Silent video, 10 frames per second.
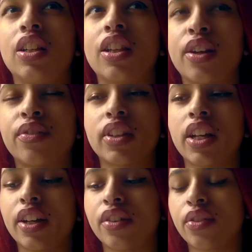love
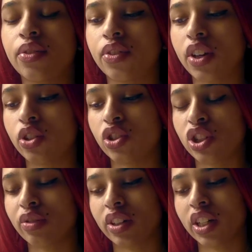life. Energy
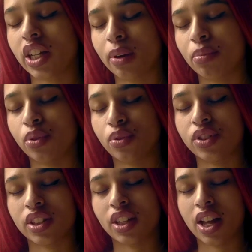surrounding
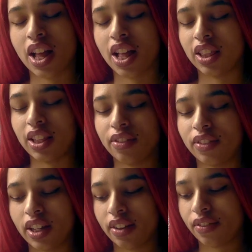Capricorn's love
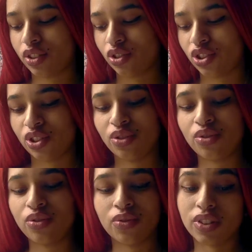life in
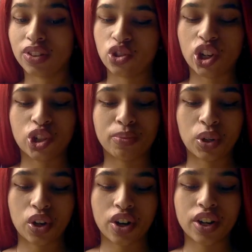June.
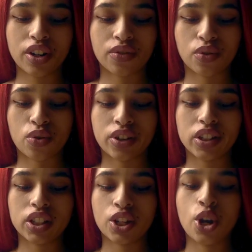Judgment card, of
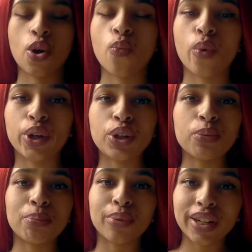course. What
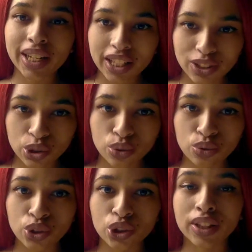you put
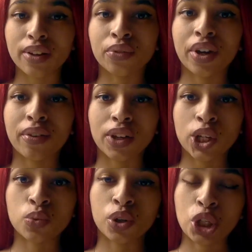into your love life
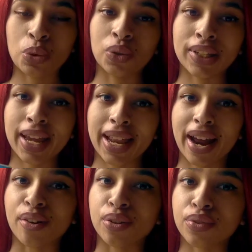is what you will get
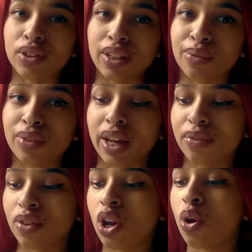out of your love
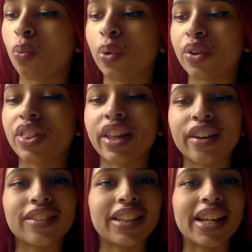life. Were
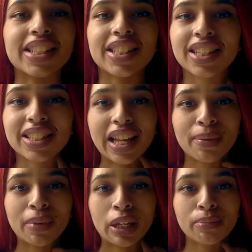there lessons
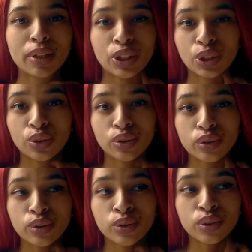that maybe
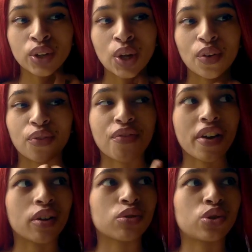you
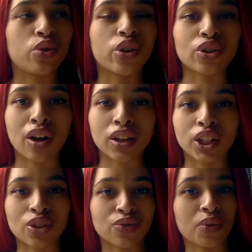failed to
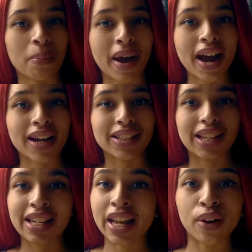acknowledge from the past,
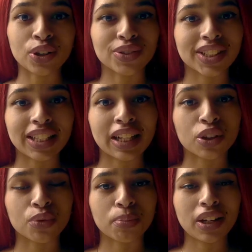and now you're seeing that they're
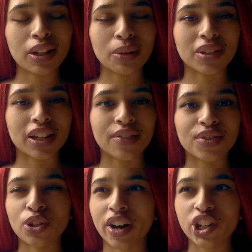repeating themselves
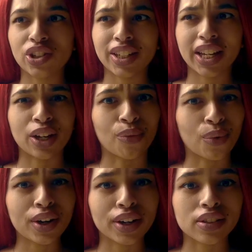and they're actually getting
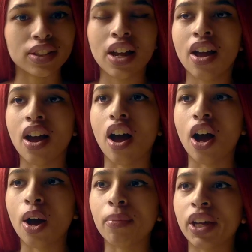worse,
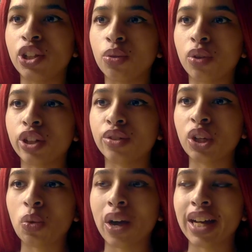and you're wondering,
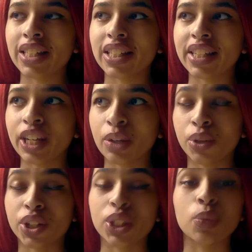why is it getting
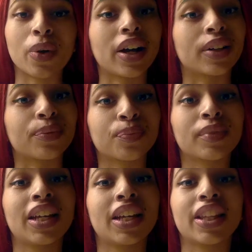worse? Well,
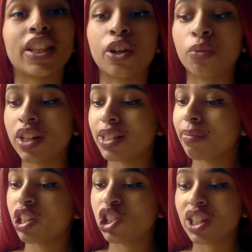there was
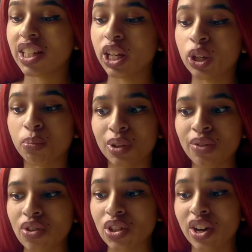mention in your
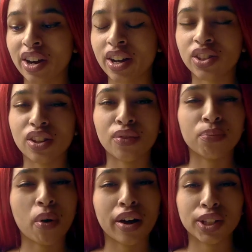previous cards of
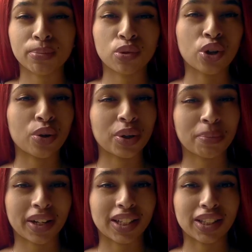possible
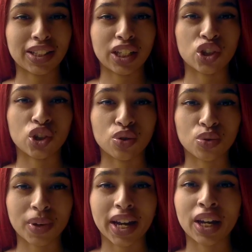codependency
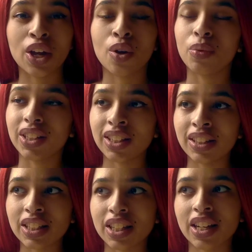issues, right? We did
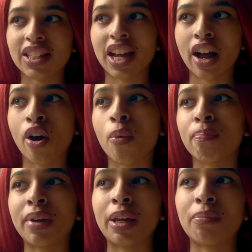discuss how
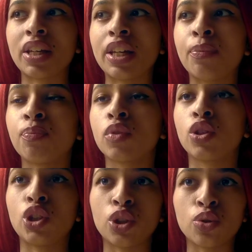maybe
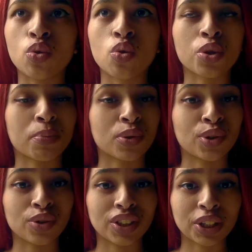you or the
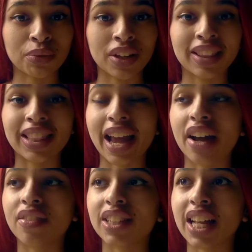person you're dealing with, they
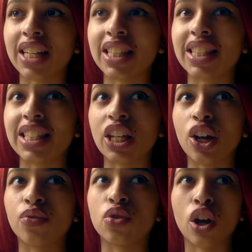have a tendency
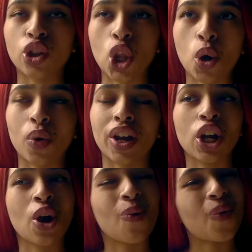of not knowing
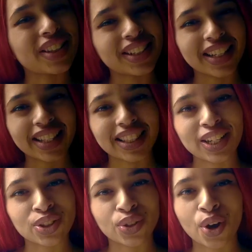when to let
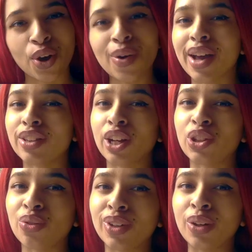things go and not
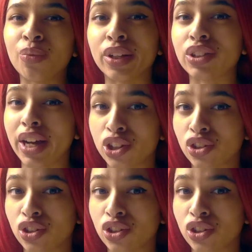knowing when to